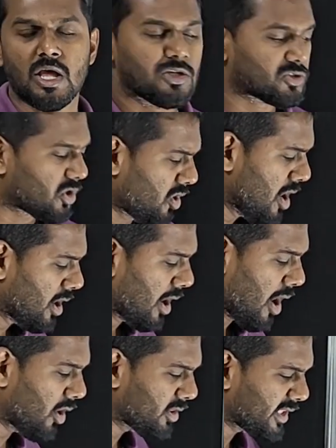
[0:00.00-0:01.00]
So
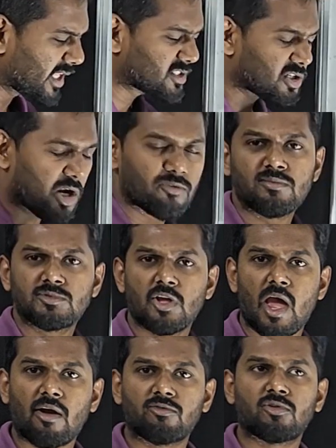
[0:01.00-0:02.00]
all these short forms
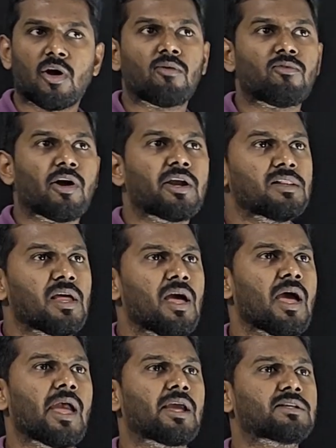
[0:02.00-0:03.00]
you have to avoid in
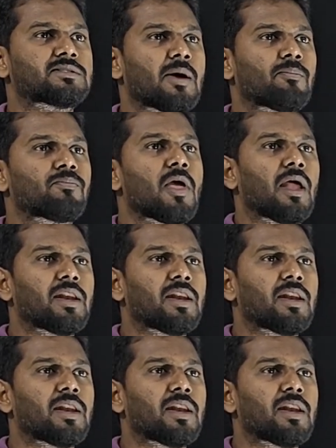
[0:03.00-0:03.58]
the exam.